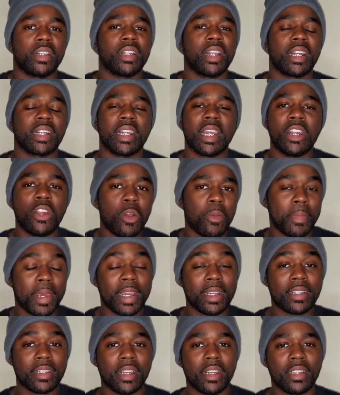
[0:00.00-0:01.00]
Like, that don't
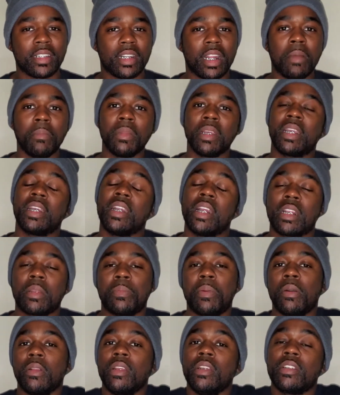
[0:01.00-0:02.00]
make sense. And I'm looking at the
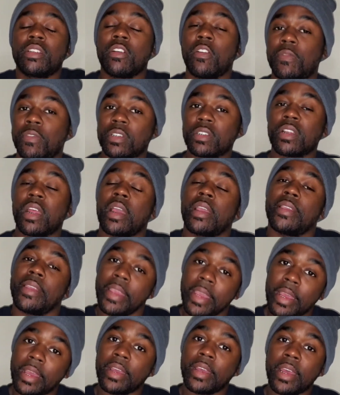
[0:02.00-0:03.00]
police officers like,
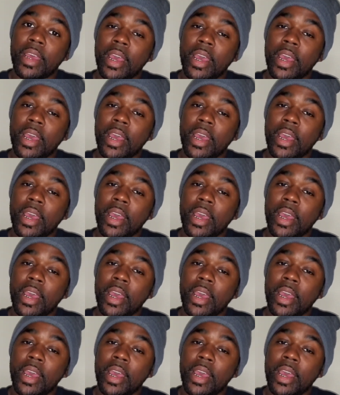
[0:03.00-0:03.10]
yeah,